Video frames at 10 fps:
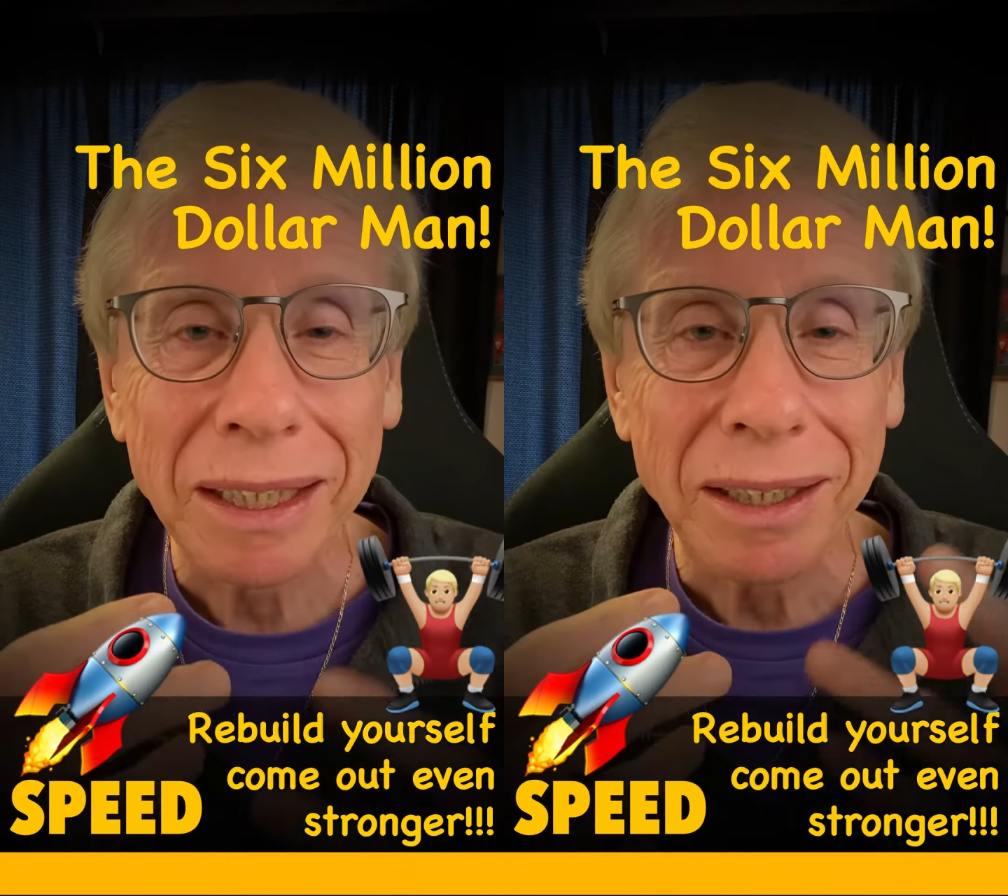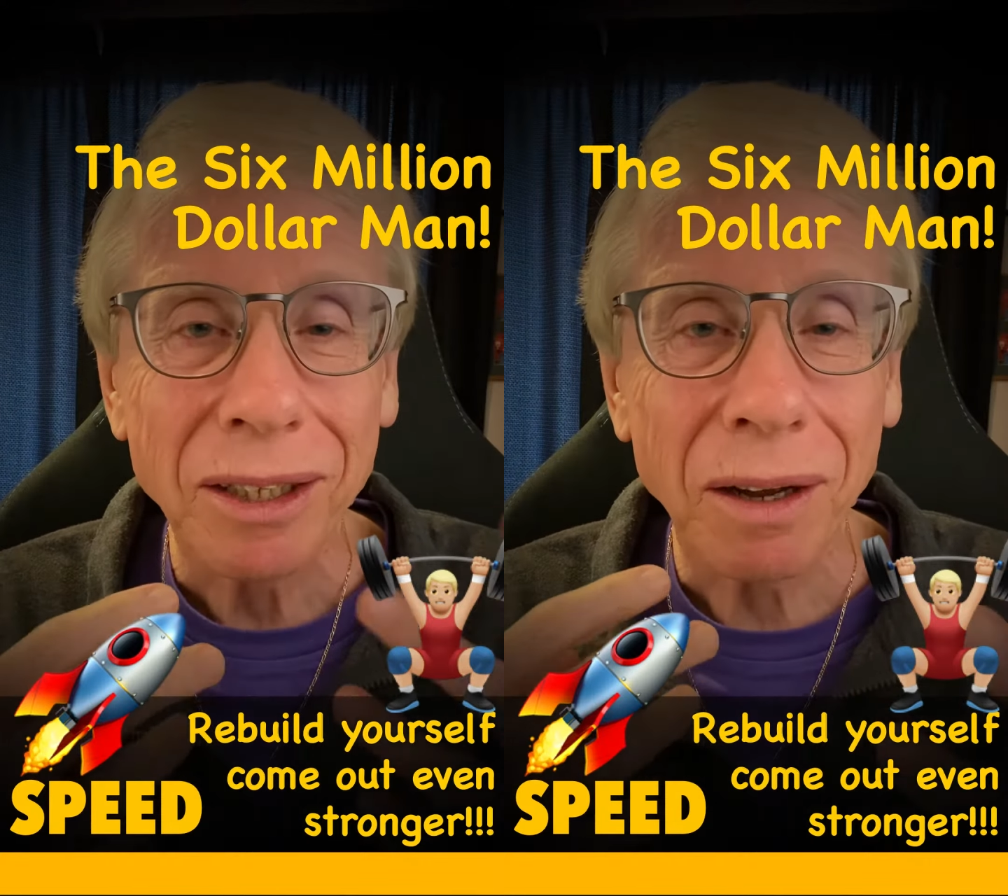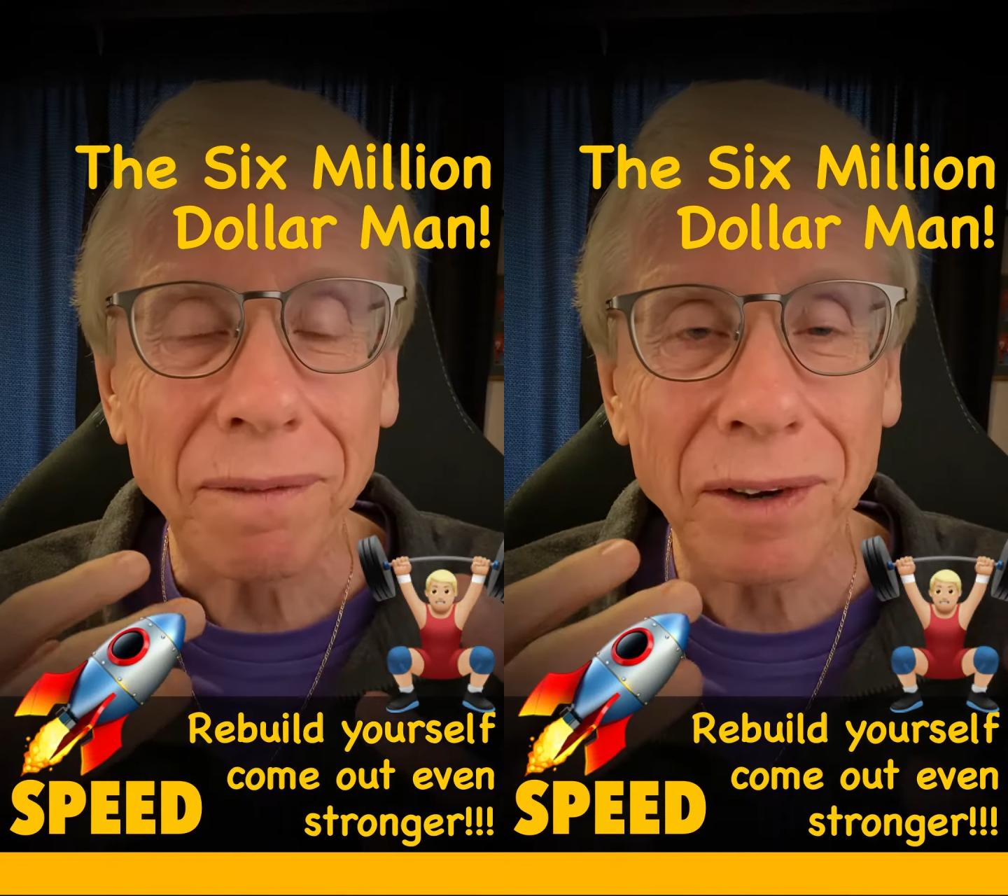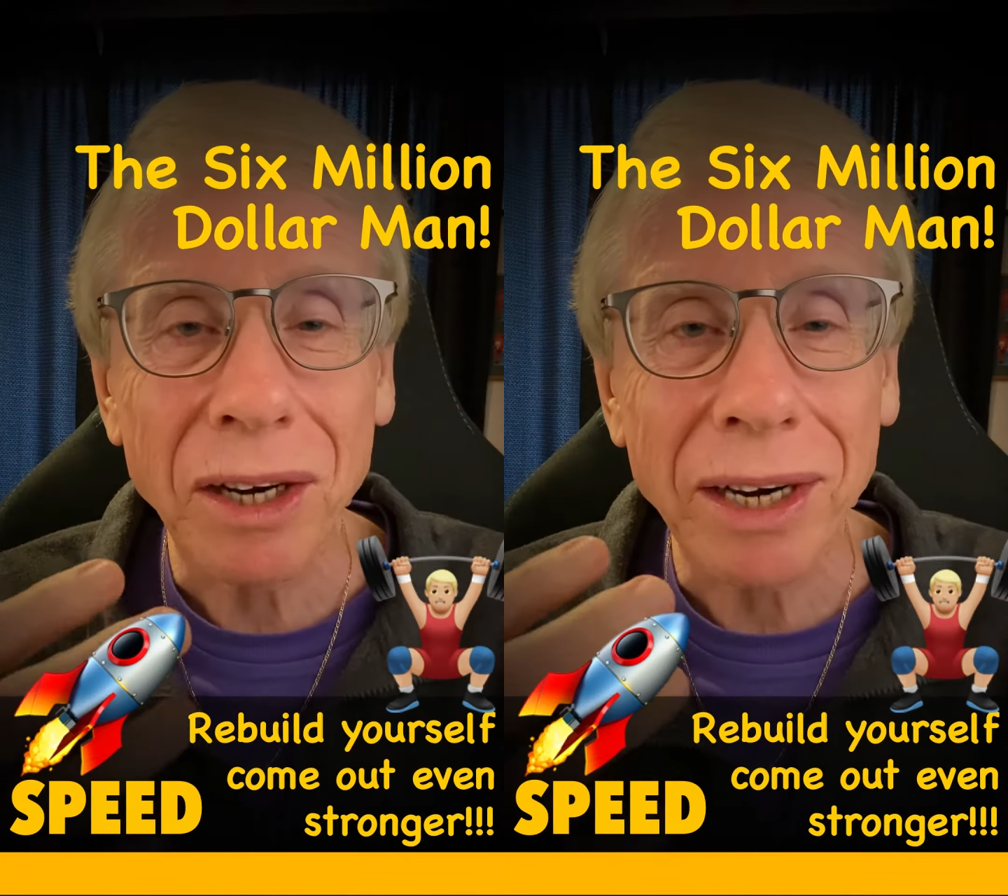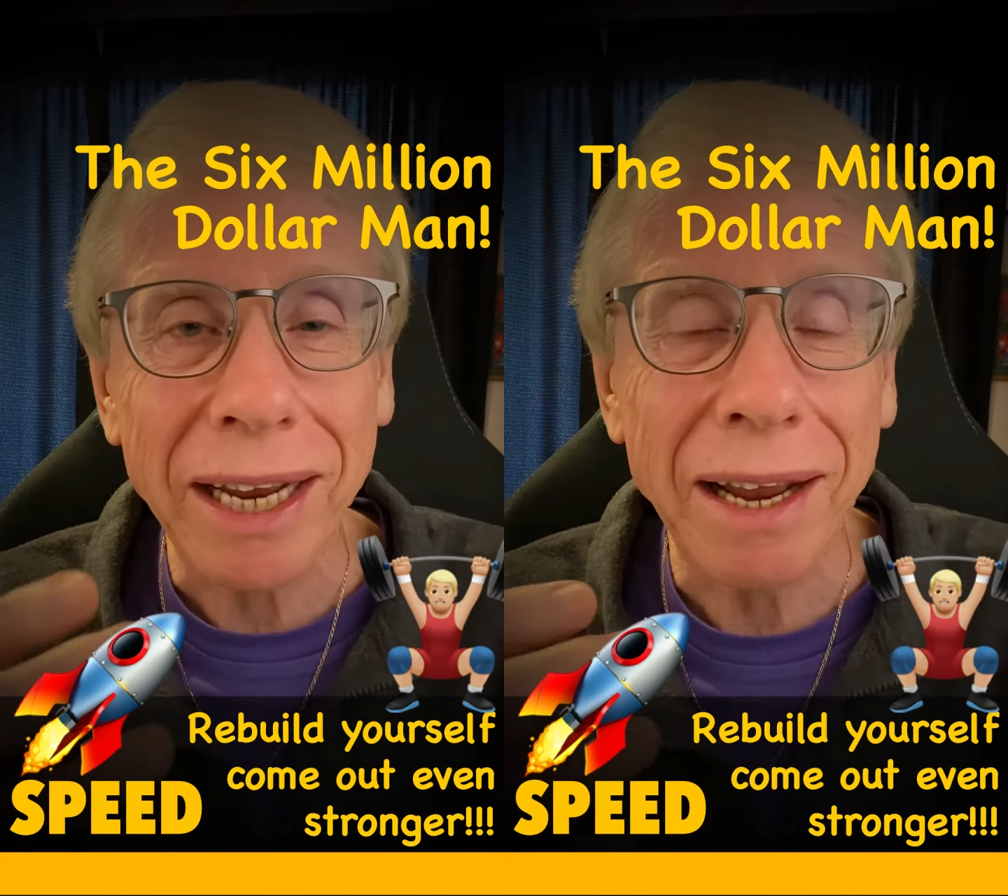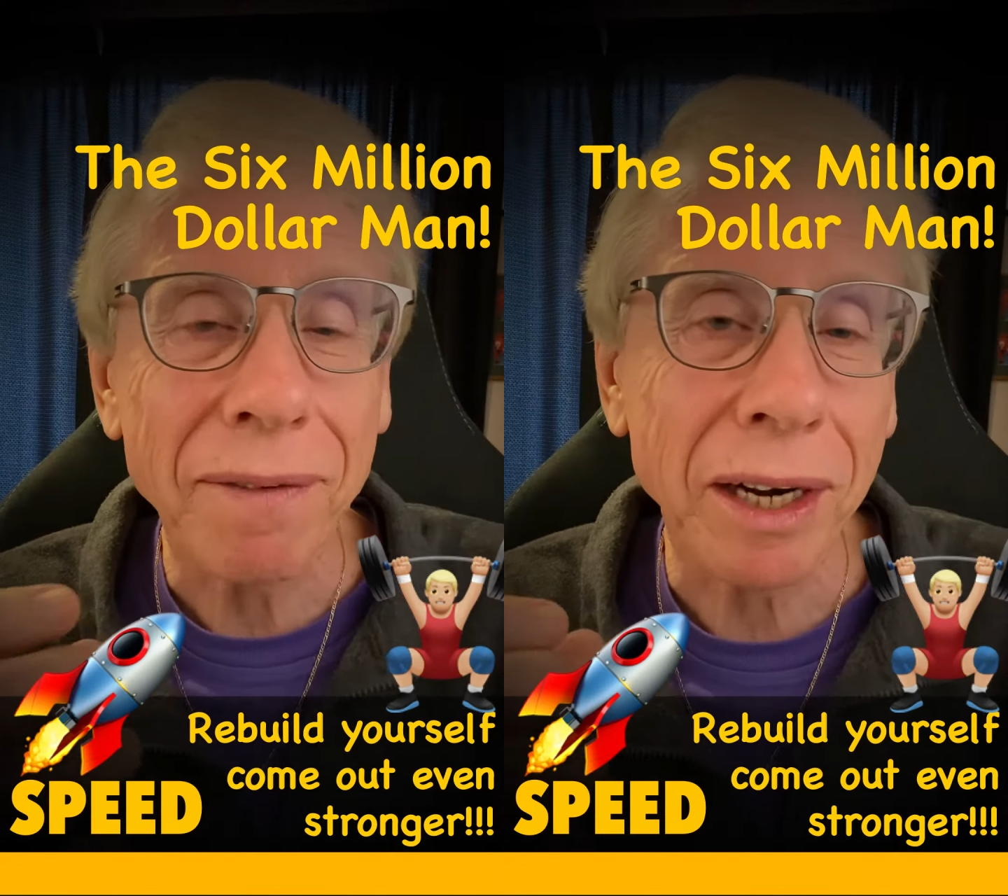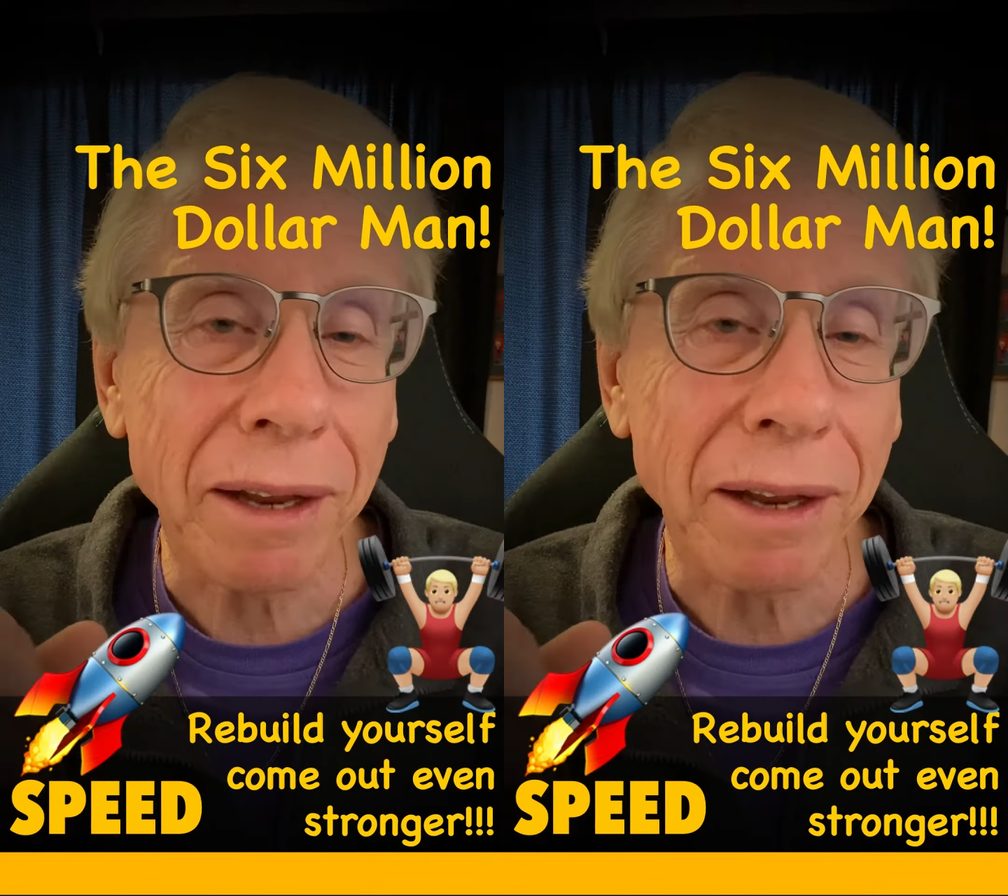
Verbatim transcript: got very heavily